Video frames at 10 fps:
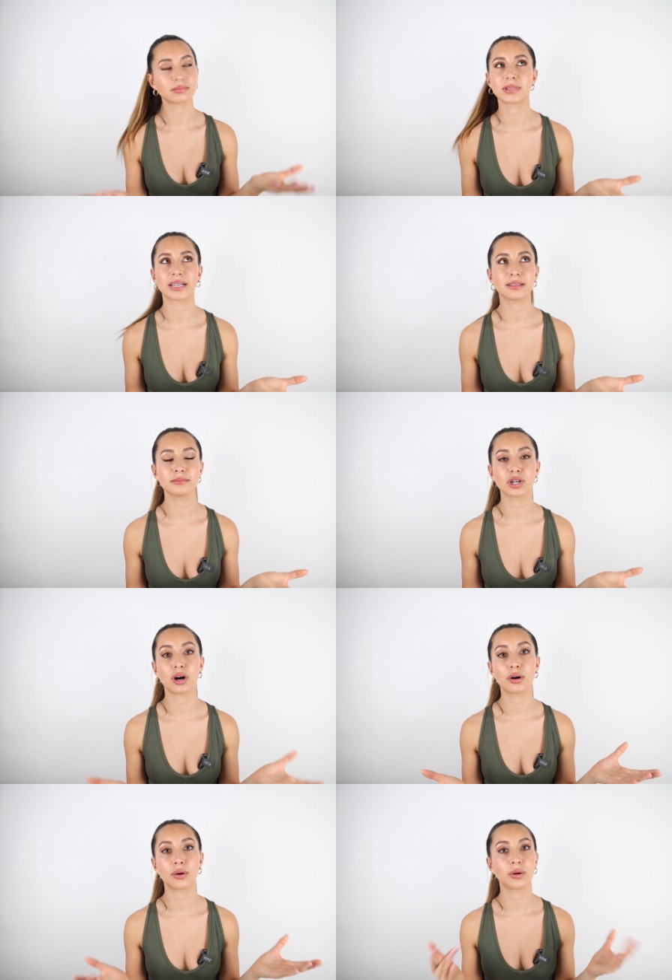let them
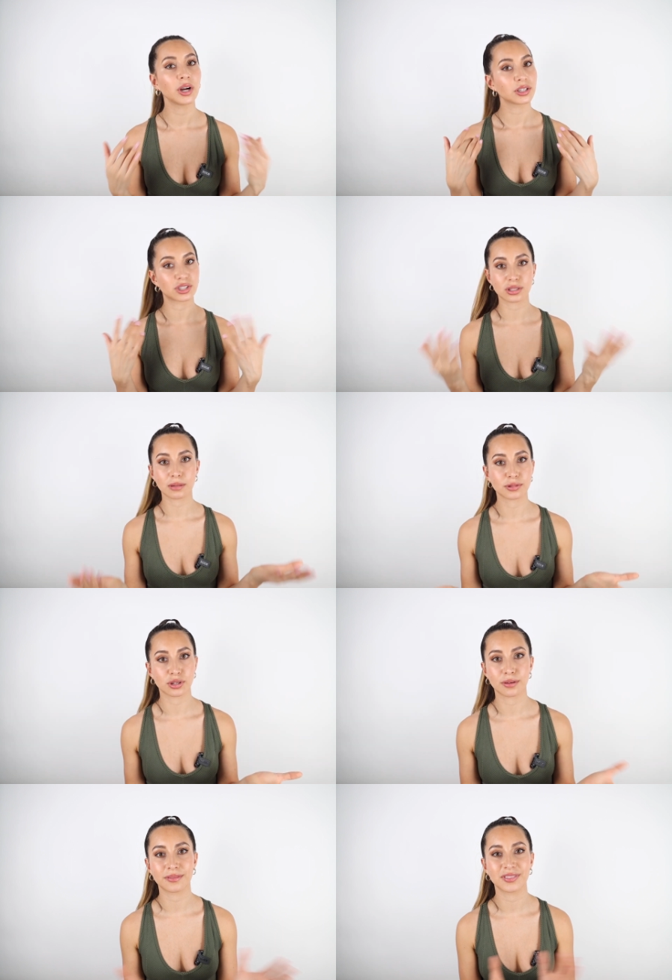go, just
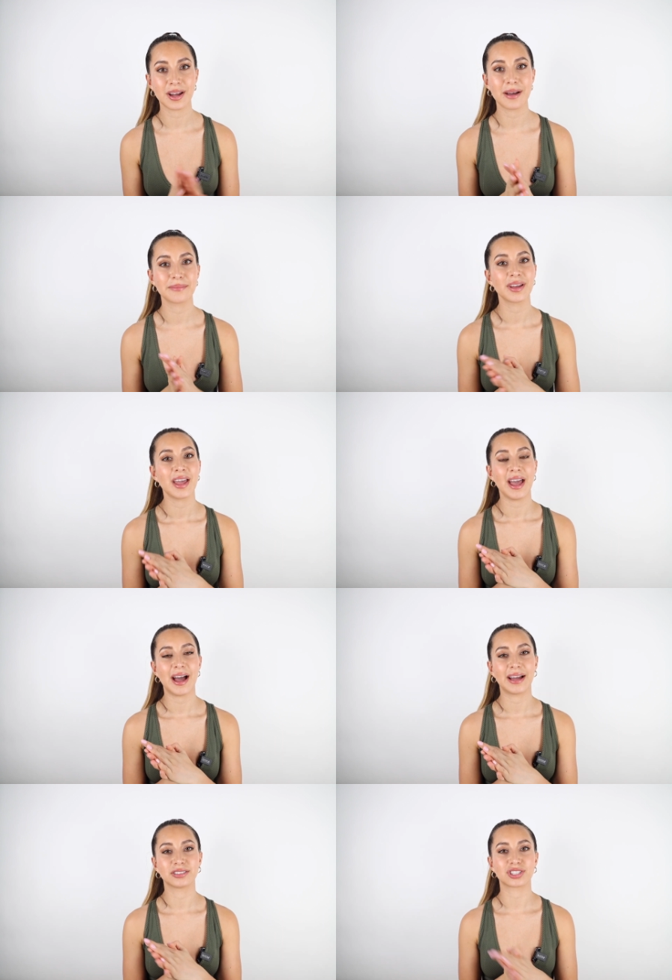observe them
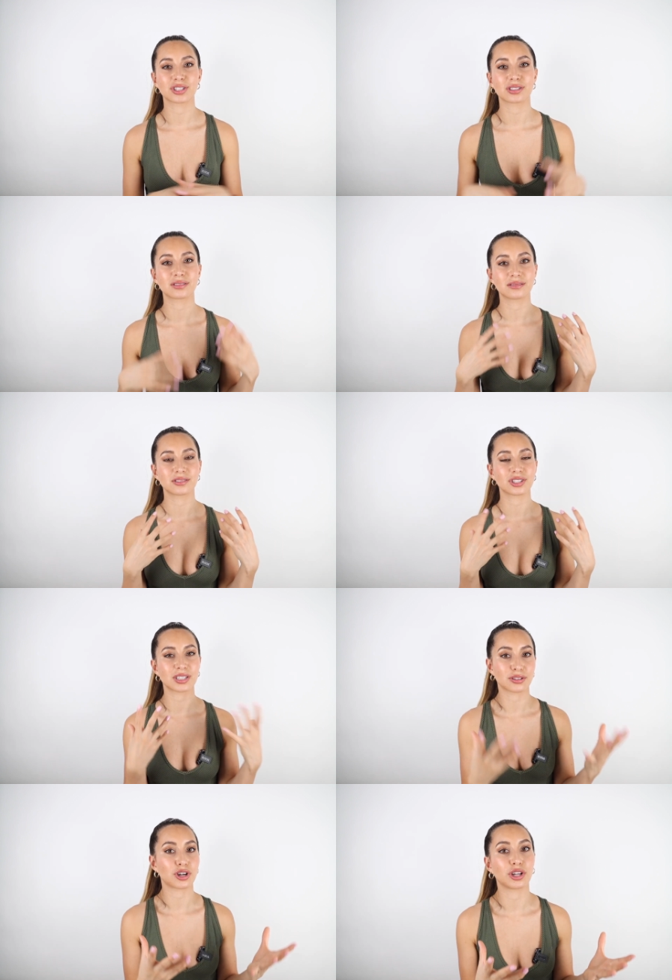and just just
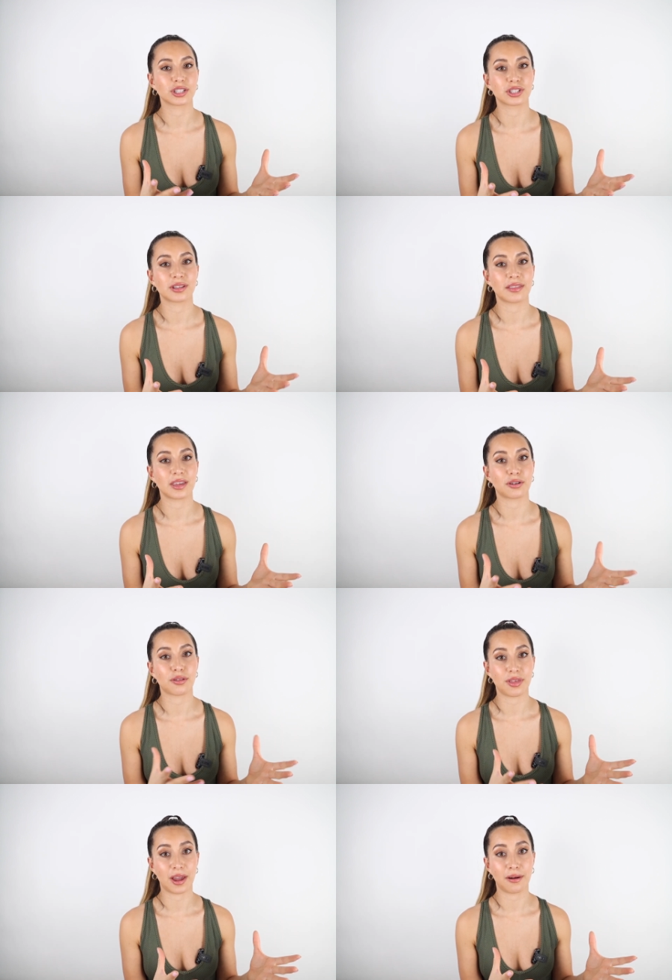acknowledge that they are
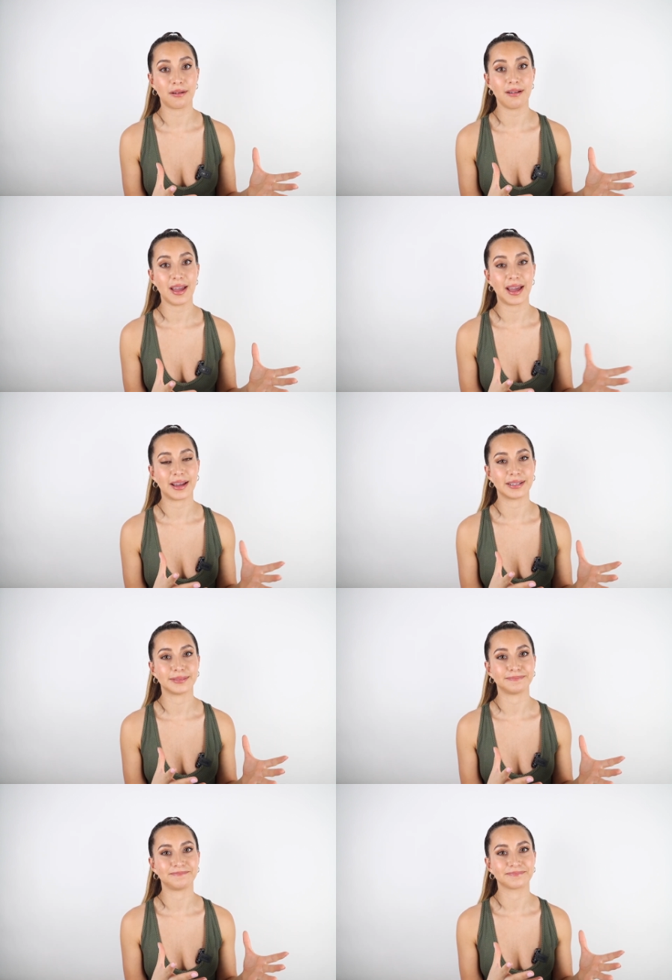there
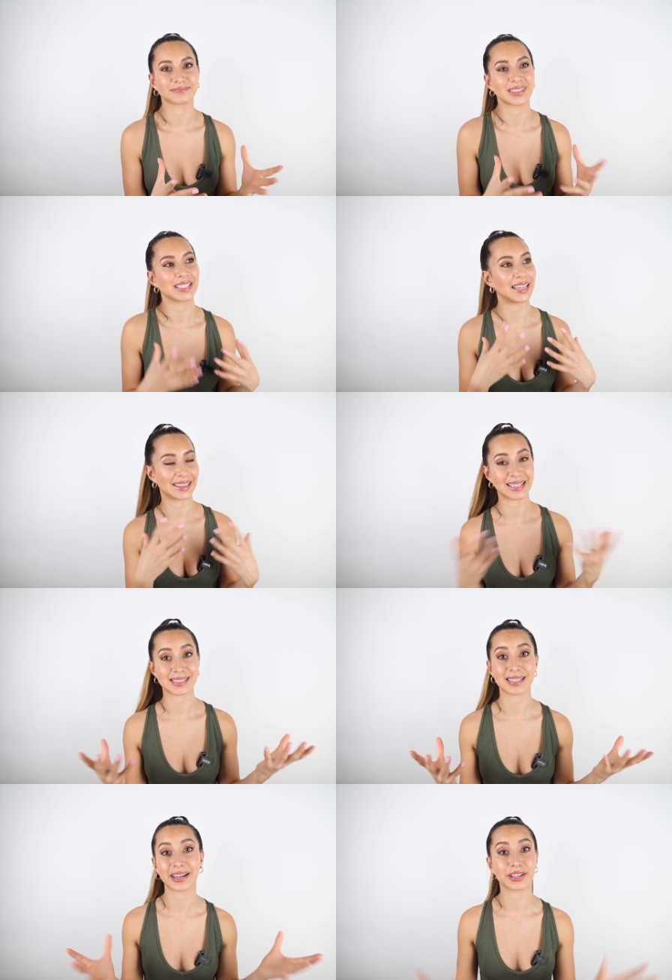and and
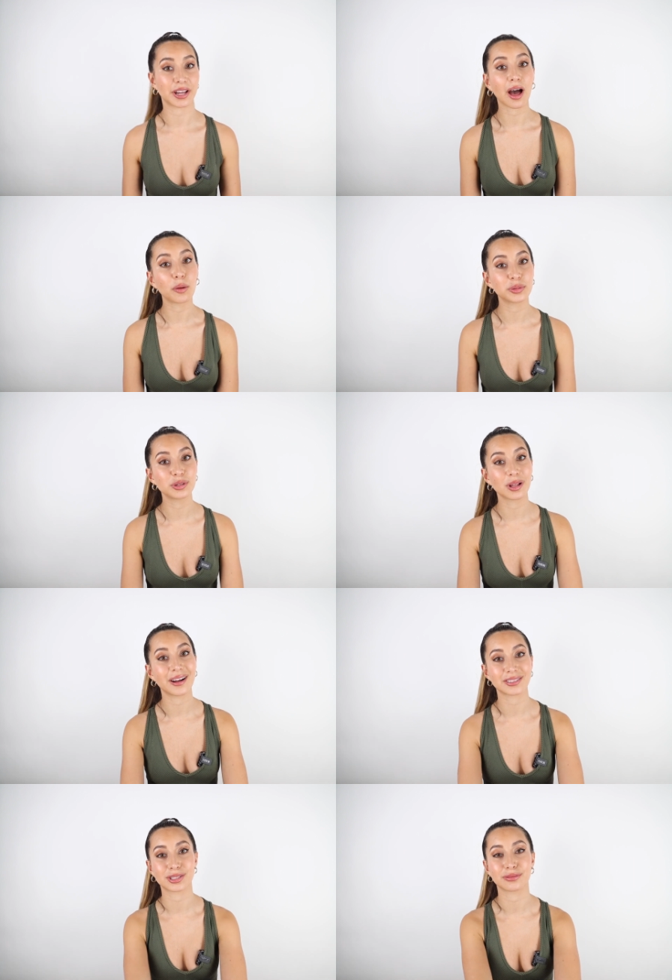that's it that can help you a
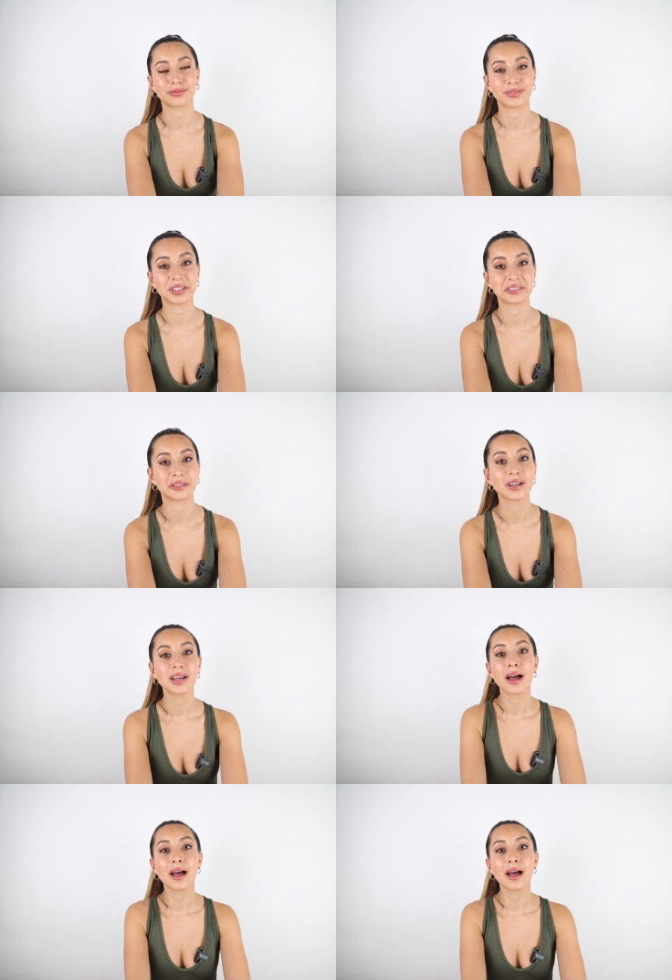lot to feel